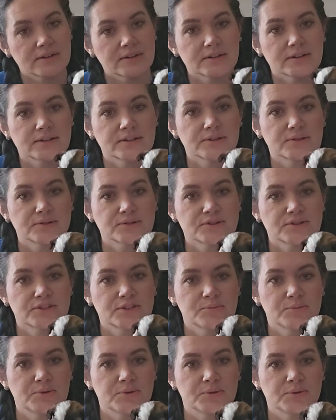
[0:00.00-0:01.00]
little
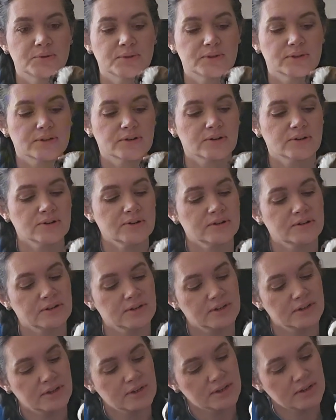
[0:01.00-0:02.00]
Shihpoo litter.
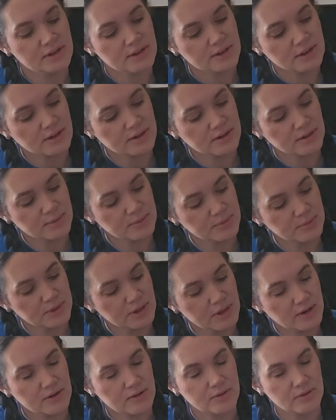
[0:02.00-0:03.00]

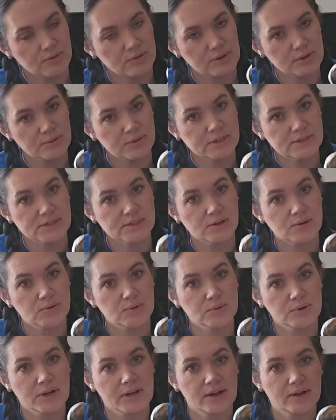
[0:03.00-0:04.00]
They are 3 weeks
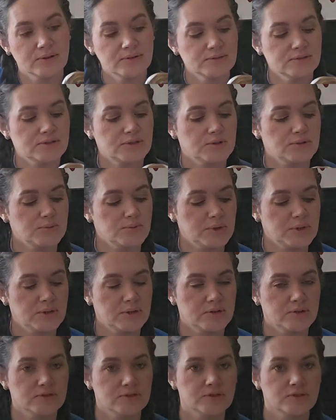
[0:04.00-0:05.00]
old now, so we
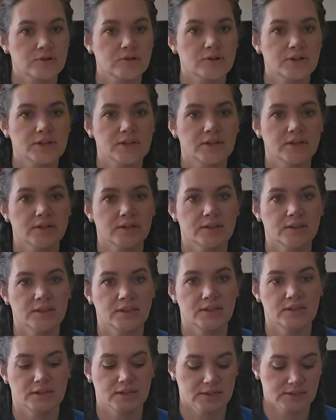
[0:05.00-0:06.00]
are starting
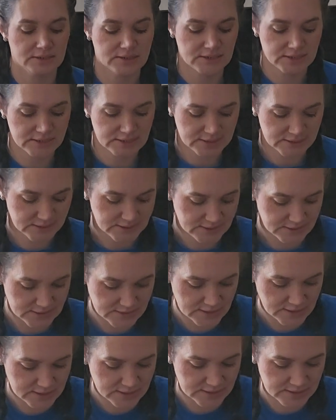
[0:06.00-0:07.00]
the
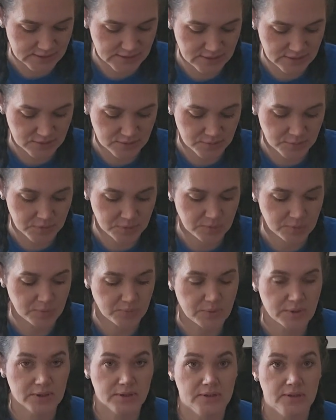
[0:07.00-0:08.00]
desensitizing them
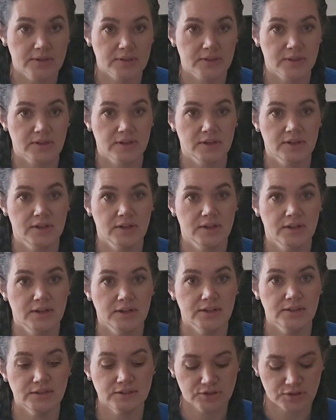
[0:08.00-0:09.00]
with
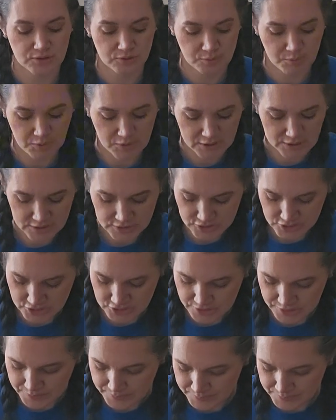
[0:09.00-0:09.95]
the toothbrush.